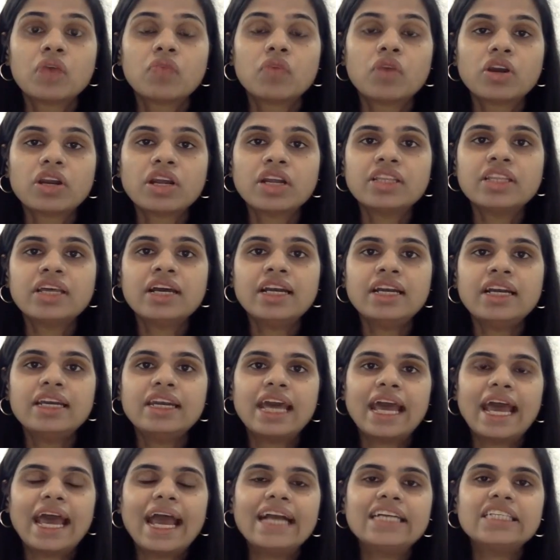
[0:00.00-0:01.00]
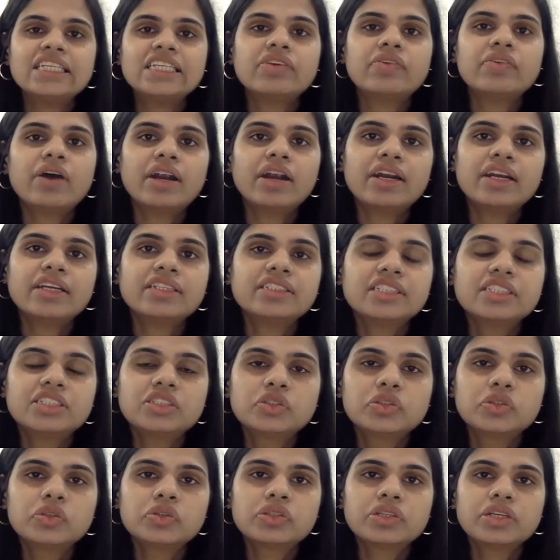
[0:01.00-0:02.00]
What are the tax
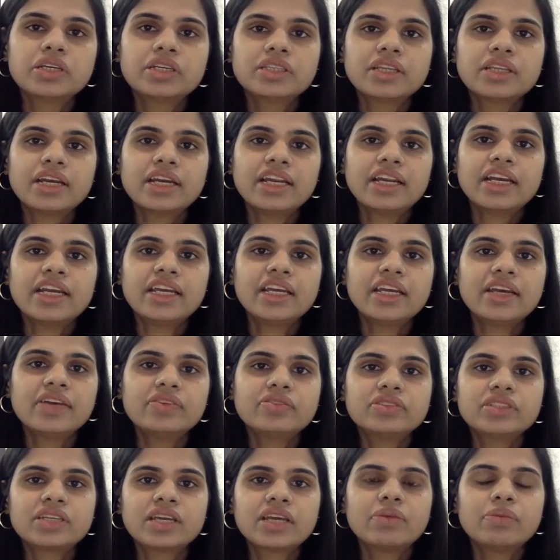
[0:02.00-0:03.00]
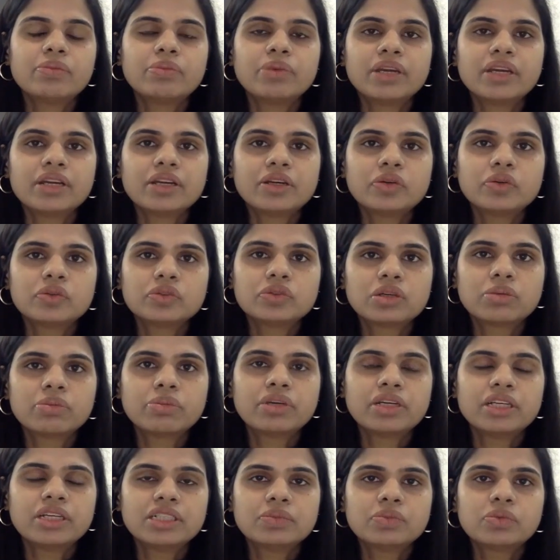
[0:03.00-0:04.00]
advantages do you think that ETFs can bring to
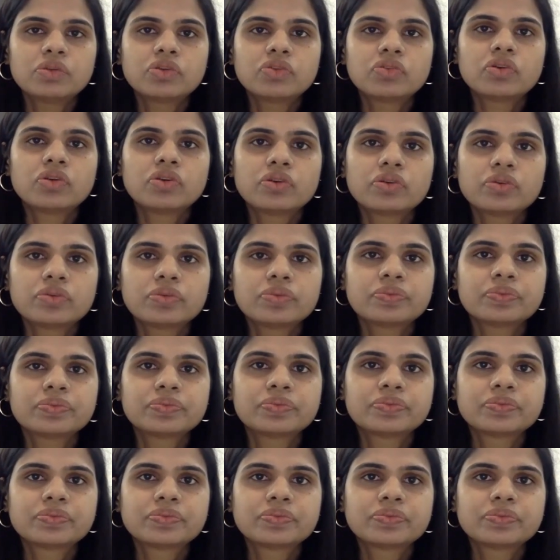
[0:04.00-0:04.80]
somebody's portfolio?